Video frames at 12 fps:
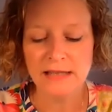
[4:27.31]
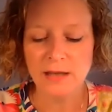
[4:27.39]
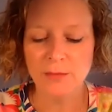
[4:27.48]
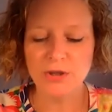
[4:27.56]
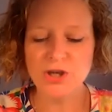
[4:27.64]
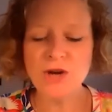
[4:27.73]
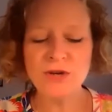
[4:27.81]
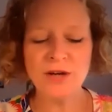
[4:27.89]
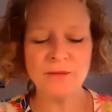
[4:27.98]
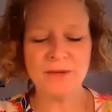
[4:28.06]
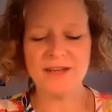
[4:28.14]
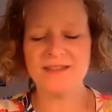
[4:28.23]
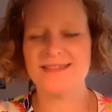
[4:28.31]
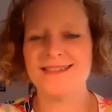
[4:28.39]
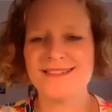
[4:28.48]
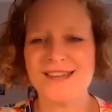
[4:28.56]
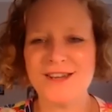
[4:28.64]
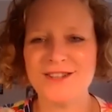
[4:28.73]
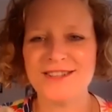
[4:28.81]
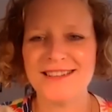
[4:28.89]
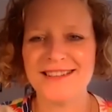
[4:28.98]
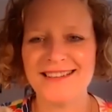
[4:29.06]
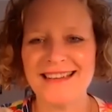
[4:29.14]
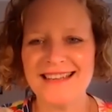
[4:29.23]
But no young person is going
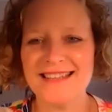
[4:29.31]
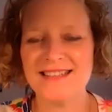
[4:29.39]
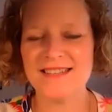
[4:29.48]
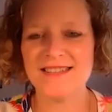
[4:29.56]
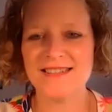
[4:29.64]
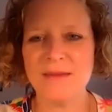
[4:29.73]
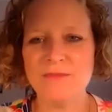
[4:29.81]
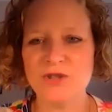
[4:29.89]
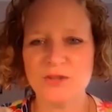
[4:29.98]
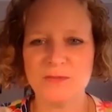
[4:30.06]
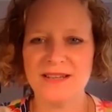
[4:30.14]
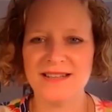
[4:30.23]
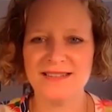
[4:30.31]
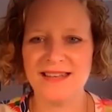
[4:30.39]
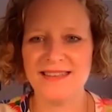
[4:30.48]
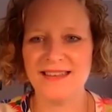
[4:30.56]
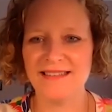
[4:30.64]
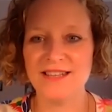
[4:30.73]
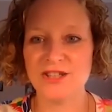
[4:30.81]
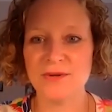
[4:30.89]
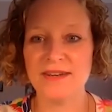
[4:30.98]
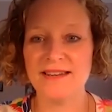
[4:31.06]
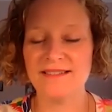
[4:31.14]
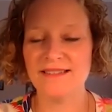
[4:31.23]
to get into STEM just because they think they're
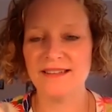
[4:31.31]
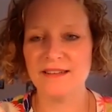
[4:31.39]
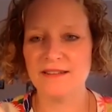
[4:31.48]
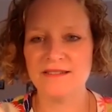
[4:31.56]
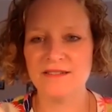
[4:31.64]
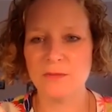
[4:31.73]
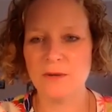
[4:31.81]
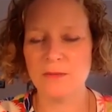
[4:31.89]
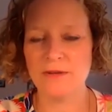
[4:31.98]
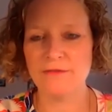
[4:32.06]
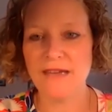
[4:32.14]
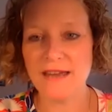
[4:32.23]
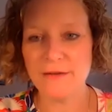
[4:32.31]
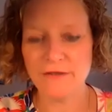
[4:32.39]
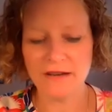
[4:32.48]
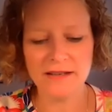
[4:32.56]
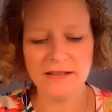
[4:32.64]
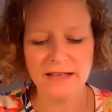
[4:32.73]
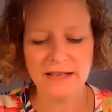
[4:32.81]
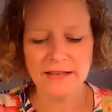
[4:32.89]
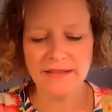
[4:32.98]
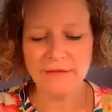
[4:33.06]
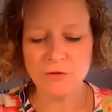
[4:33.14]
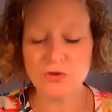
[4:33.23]
doing doing people a favour.
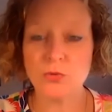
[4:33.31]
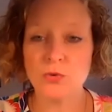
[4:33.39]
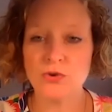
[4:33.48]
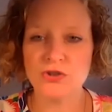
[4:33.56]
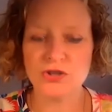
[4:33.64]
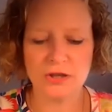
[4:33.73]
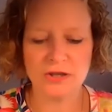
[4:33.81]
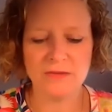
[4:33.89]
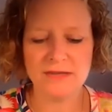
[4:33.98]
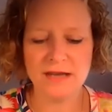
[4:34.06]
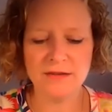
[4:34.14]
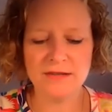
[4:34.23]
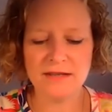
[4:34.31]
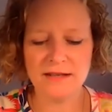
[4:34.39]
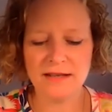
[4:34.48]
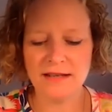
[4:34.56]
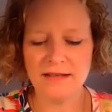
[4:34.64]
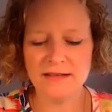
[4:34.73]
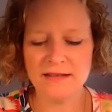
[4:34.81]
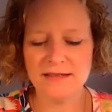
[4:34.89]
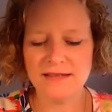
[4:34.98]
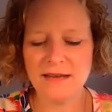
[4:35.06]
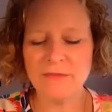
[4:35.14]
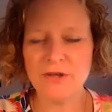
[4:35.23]
They've got to want to do it themselves. And, and
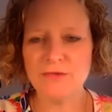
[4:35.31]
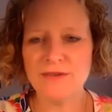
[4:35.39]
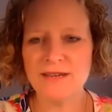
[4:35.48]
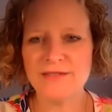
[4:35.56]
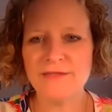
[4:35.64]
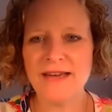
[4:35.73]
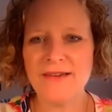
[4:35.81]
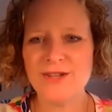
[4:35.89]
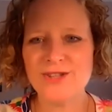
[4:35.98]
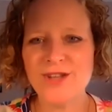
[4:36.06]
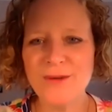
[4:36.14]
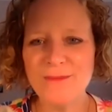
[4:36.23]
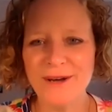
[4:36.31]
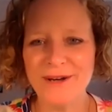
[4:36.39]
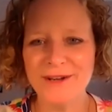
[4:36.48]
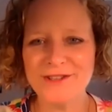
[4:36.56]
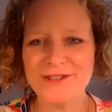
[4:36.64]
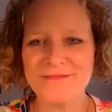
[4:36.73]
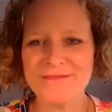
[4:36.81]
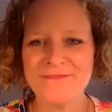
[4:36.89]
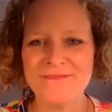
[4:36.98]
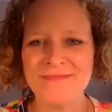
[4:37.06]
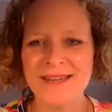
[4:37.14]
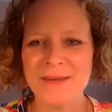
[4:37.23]
STEM careers vary so much,
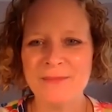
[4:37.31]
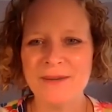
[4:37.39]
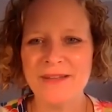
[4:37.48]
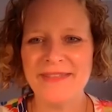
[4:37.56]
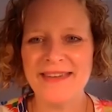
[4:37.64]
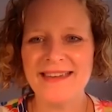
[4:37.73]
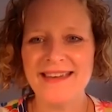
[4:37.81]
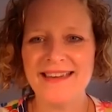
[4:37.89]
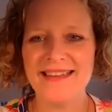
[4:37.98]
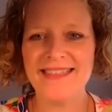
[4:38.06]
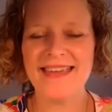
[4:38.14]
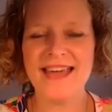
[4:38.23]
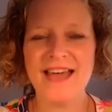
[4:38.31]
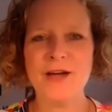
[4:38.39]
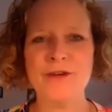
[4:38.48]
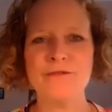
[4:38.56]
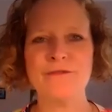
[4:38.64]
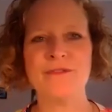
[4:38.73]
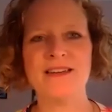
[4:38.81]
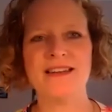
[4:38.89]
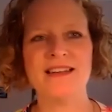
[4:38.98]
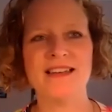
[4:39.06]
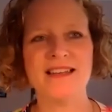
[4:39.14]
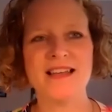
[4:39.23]
but they they have,
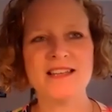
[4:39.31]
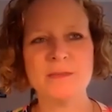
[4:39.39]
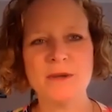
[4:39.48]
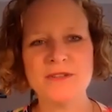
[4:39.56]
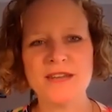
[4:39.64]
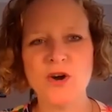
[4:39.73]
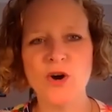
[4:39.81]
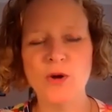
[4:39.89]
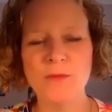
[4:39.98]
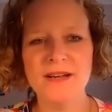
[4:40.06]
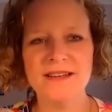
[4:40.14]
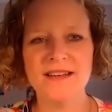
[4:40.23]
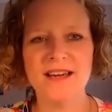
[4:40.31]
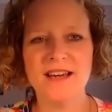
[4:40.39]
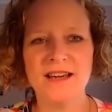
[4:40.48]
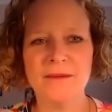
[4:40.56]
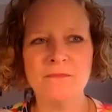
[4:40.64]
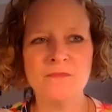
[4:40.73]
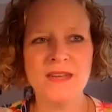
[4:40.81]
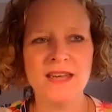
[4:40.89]
uh, I suppose, in common. Um,